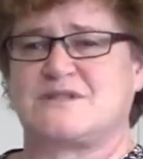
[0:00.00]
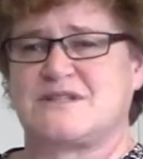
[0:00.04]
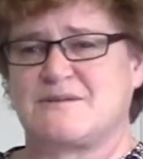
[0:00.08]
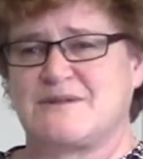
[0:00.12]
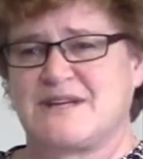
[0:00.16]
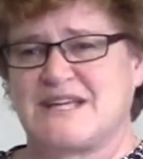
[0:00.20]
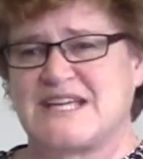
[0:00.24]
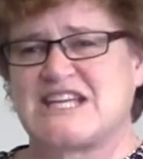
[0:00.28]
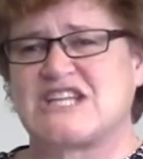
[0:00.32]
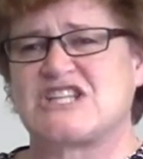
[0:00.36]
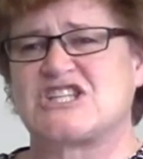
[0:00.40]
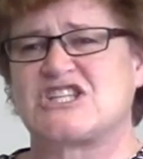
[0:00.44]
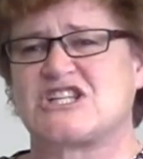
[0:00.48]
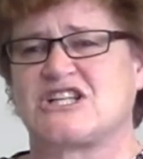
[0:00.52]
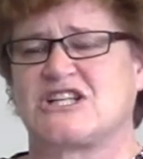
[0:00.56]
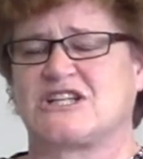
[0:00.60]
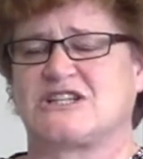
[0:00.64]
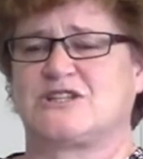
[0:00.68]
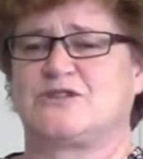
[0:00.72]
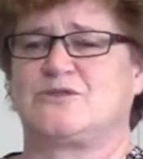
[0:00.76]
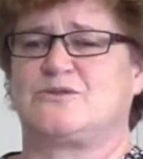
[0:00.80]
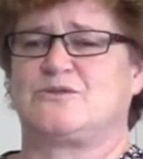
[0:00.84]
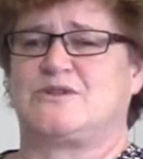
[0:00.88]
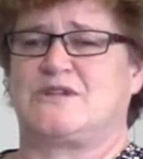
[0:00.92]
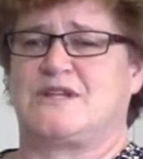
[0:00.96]
to
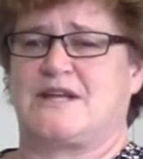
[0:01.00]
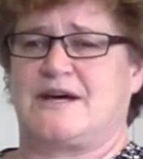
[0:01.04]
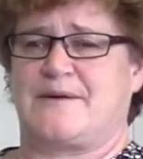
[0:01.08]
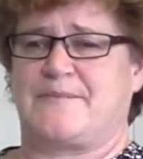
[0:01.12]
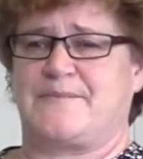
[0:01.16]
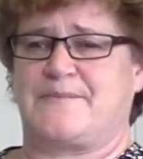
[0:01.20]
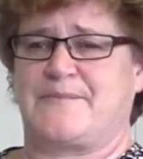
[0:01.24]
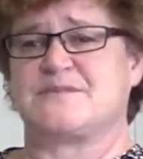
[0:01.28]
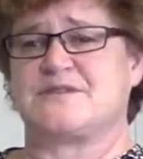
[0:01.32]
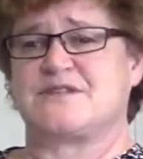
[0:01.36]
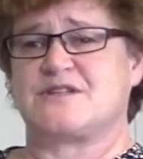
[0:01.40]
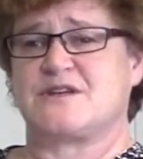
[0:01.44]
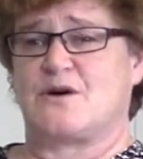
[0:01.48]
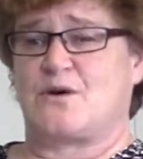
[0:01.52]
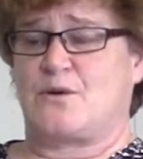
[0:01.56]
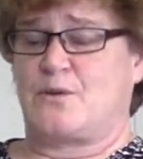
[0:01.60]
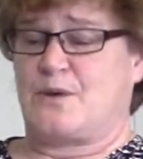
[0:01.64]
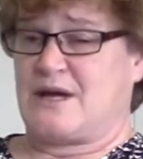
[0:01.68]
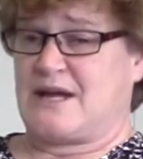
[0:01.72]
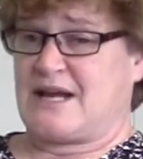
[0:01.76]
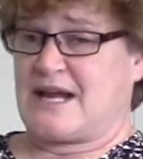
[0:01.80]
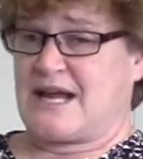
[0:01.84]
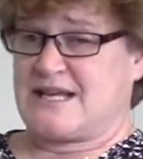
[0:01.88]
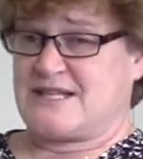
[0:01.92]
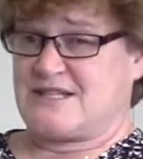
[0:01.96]
exclude them. So
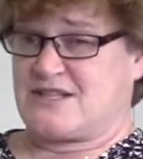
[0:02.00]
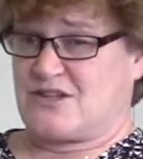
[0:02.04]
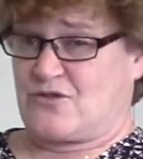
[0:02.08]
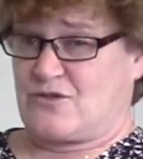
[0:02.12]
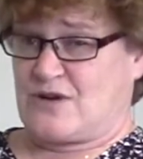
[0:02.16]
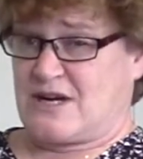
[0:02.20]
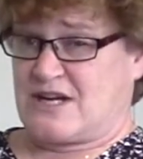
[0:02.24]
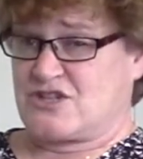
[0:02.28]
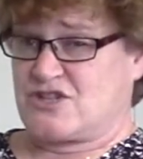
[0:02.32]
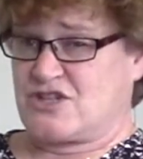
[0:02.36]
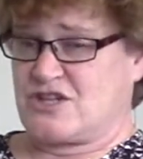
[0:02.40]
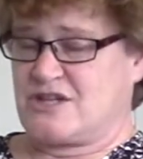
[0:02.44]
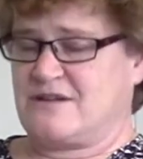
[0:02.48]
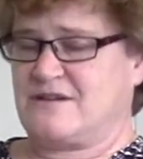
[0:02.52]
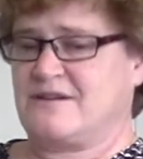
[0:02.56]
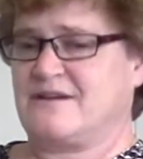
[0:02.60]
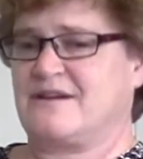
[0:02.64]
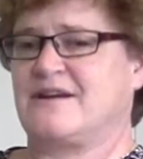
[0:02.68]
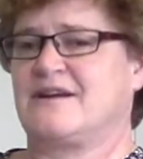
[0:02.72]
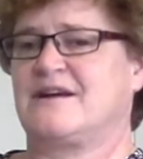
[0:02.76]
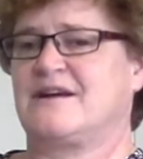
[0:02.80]
it has aggression.